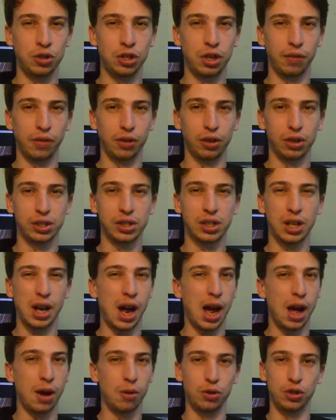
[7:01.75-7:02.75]
difference.
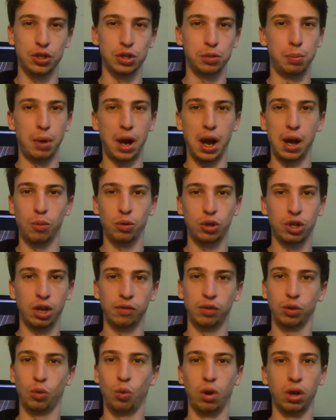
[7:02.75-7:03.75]
I would just buy
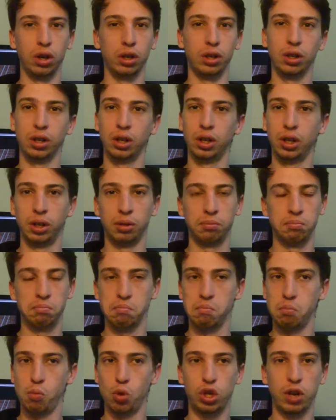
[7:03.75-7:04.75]
whichever
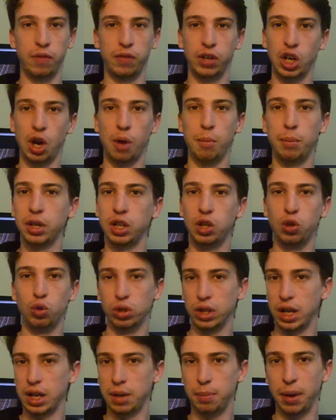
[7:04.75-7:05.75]
company you
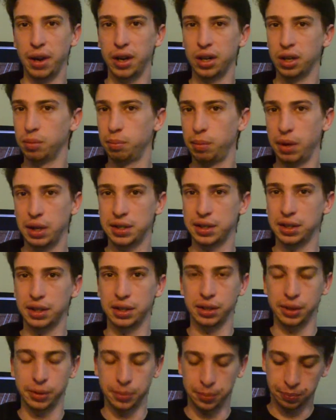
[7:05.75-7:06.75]
like better,
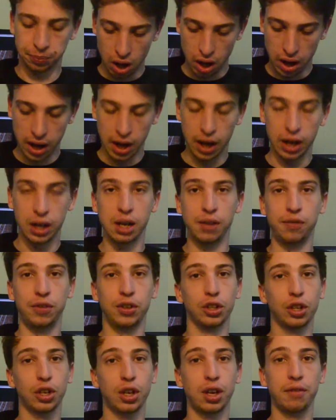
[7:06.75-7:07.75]
basically. And if
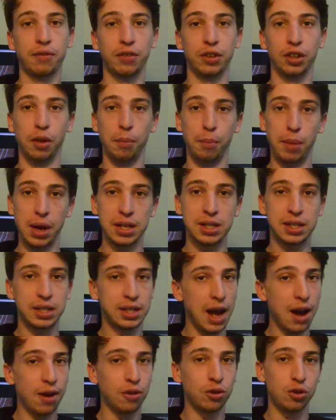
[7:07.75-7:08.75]
you're looking for the best
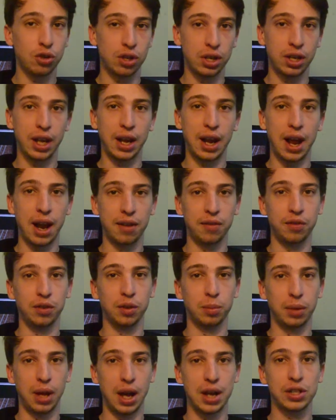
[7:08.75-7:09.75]
sound you can get out of
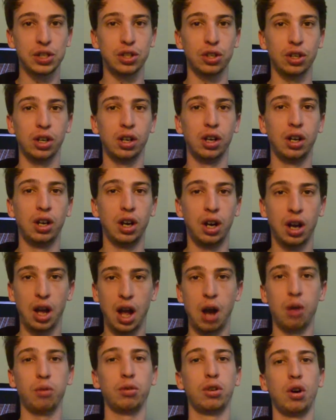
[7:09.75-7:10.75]
your blaster,
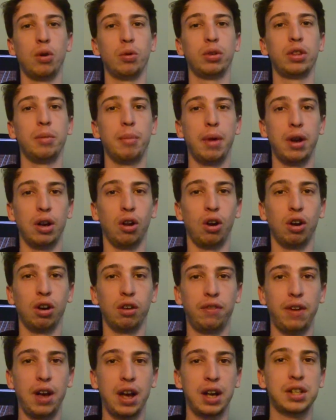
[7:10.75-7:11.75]
I would go with the metal
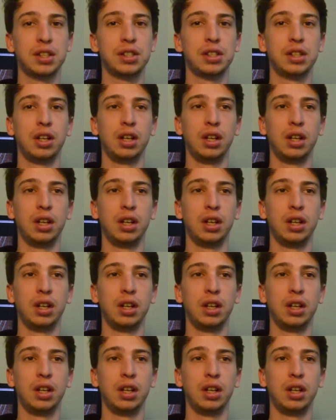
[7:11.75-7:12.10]
artifacts.